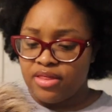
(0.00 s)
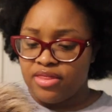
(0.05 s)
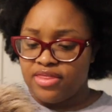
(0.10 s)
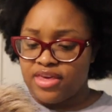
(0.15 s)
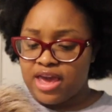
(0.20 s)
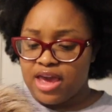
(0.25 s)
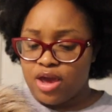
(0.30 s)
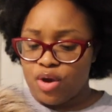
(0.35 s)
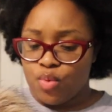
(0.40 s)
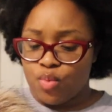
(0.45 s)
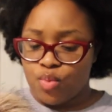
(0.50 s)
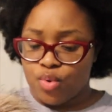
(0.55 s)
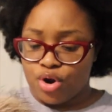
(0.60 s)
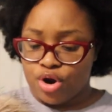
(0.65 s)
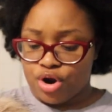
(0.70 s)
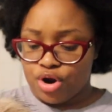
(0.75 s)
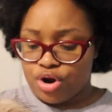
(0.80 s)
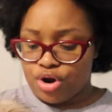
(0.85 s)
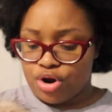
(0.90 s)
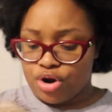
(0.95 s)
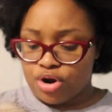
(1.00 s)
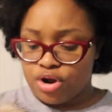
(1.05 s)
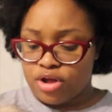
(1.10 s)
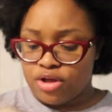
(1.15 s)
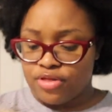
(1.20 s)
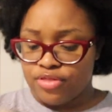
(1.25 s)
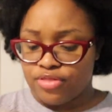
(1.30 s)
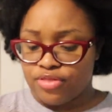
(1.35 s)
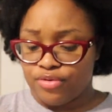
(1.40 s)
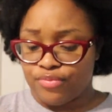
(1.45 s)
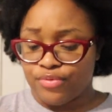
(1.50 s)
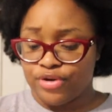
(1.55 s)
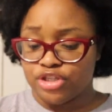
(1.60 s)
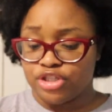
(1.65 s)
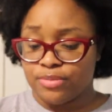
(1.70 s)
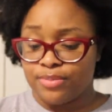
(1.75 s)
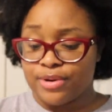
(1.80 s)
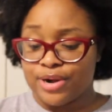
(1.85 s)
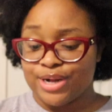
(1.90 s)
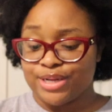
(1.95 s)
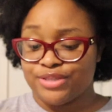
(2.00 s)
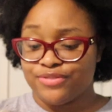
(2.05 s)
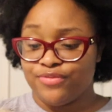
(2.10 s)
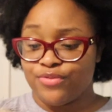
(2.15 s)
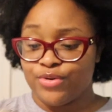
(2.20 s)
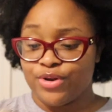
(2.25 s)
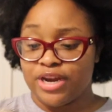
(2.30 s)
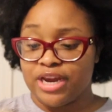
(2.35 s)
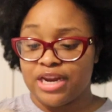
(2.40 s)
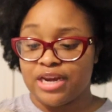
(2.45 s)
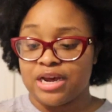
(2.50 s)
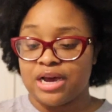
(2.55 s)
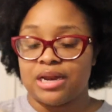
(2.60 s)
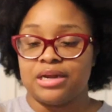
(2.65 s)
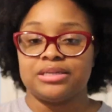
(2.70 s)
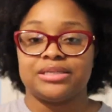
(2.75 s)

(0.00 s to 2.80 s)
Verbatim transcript: They were, the original price $48.